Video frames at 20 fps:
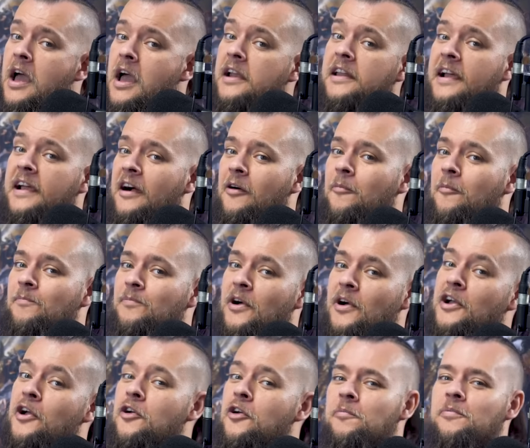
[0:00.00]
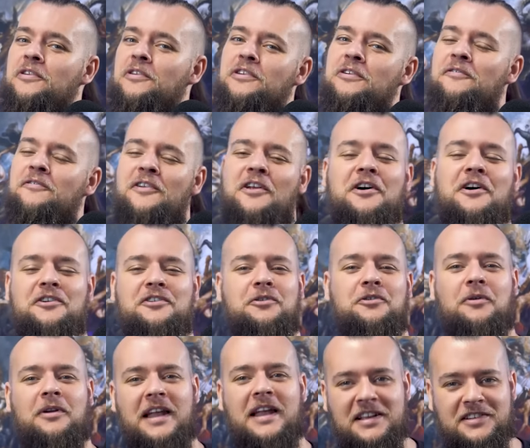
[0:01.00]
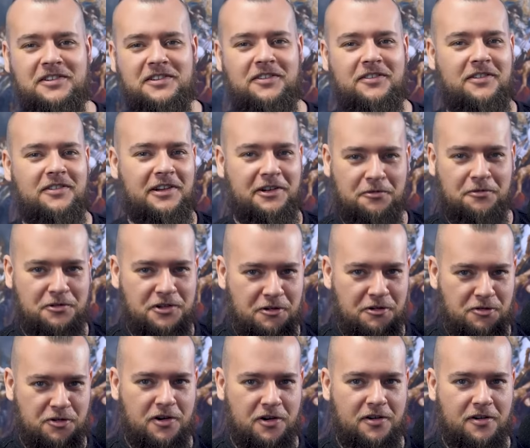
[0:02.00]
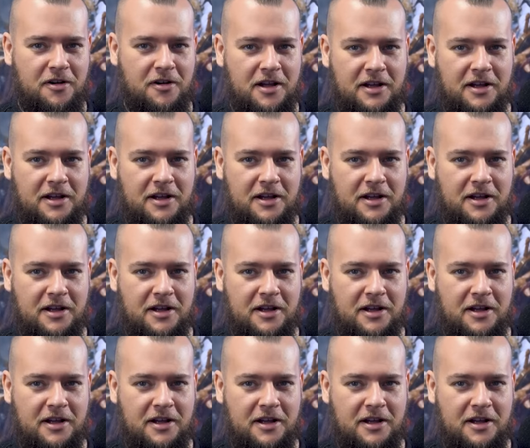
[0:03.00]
Anyhow, I hope that you've learned your lesson, little children.